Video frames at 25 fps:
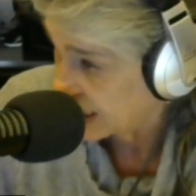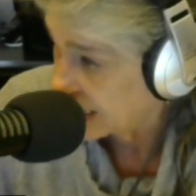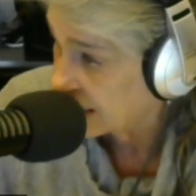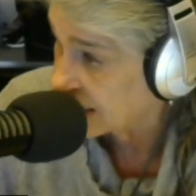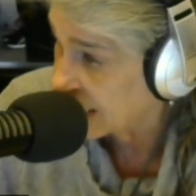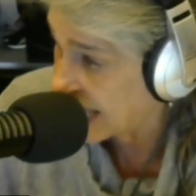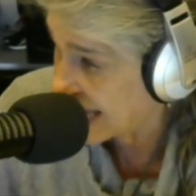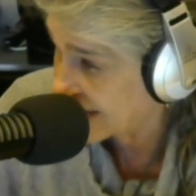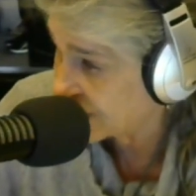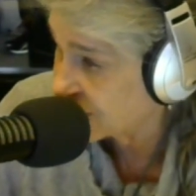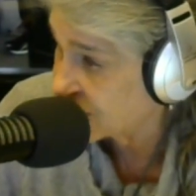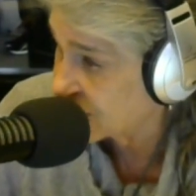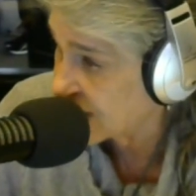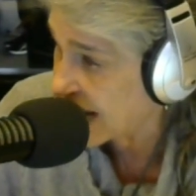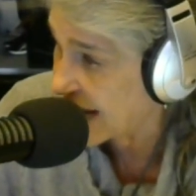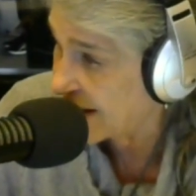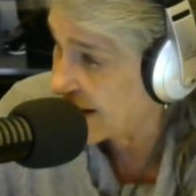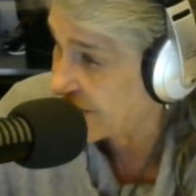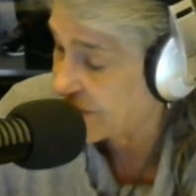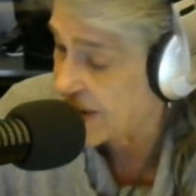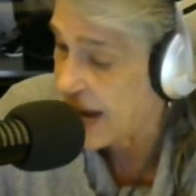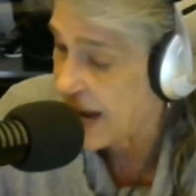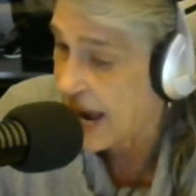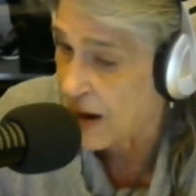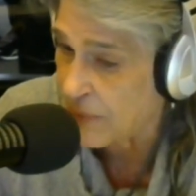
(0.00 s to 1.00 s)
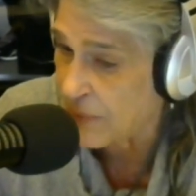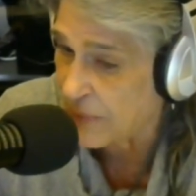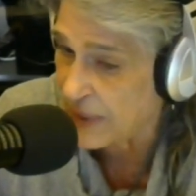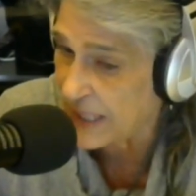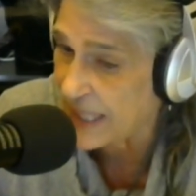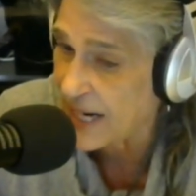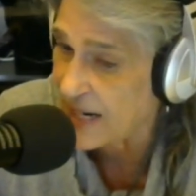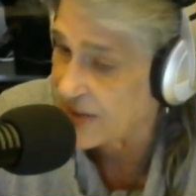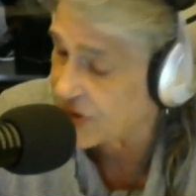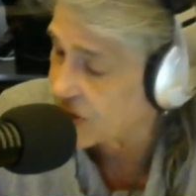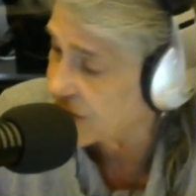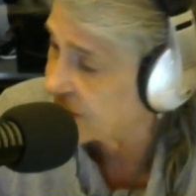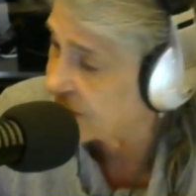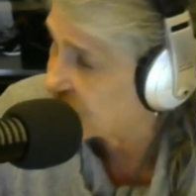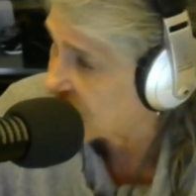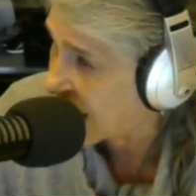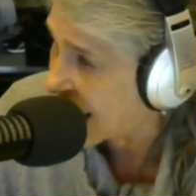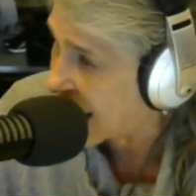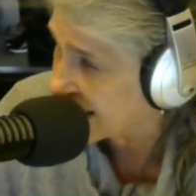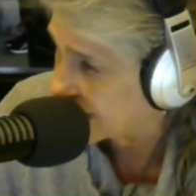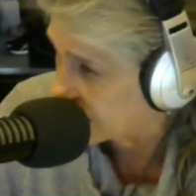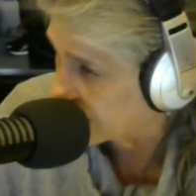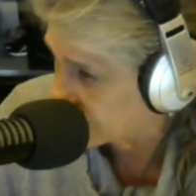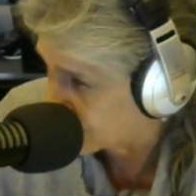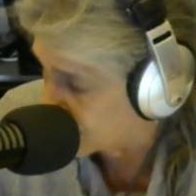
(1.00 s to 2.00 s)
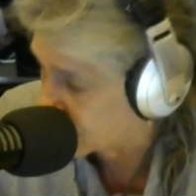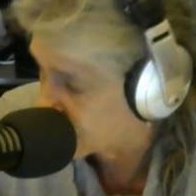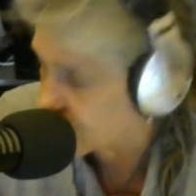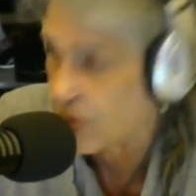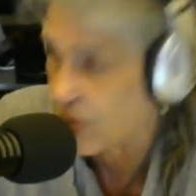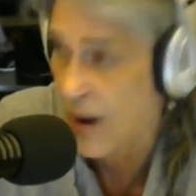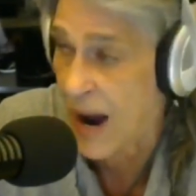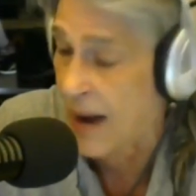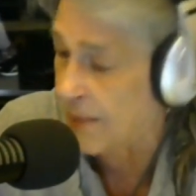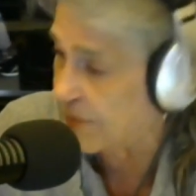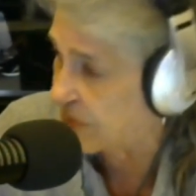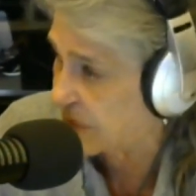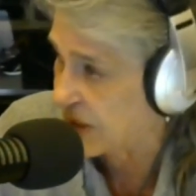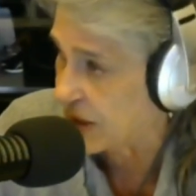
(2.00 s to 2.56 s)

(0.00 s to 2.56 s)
less safe now because of Donald Trump.